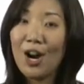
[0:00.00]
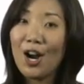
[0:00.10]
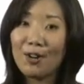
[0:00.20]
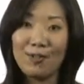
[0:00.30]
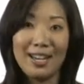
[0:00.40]

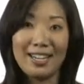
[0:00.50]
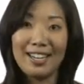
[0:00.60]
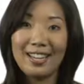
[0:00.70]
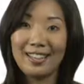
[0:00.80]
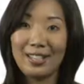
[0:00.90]
are
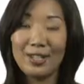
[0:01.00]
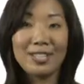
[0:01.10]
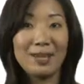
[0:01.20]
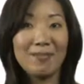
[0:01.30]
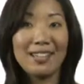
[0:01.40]
ready, they look
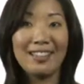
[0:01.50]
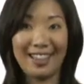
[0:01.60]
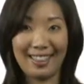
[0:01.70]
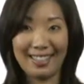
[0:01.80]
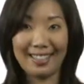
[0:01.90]
something
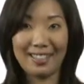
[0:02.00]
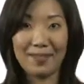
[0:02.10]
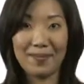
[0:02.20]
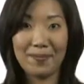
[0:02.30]
like this.